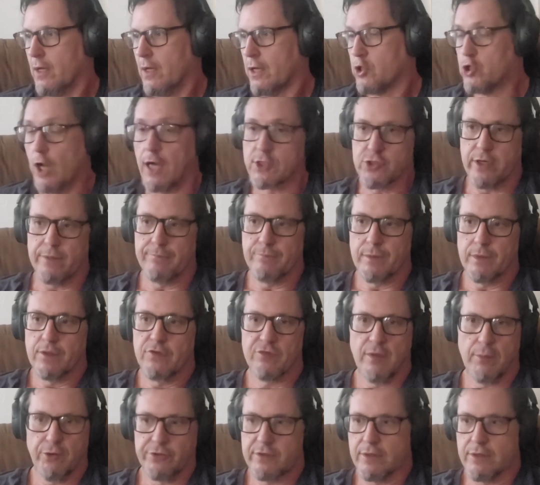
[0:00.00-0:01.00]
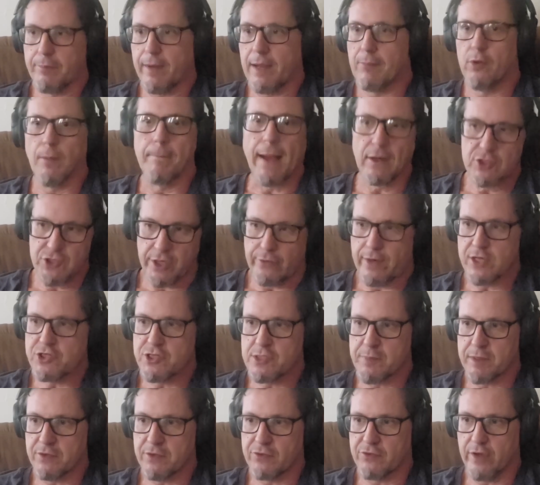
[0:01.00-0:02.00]
doctrine similar to the Bible about generations,
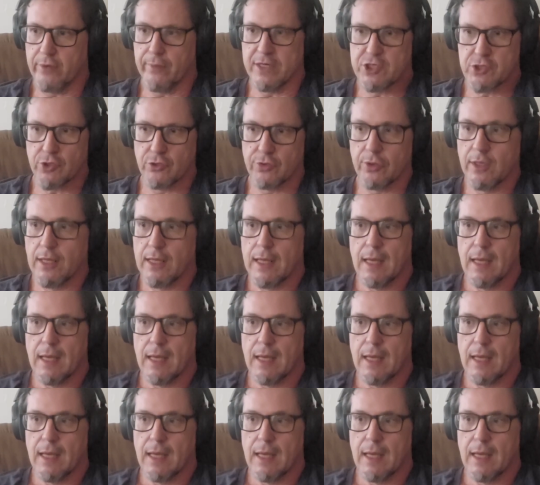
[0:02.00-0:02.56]
because generational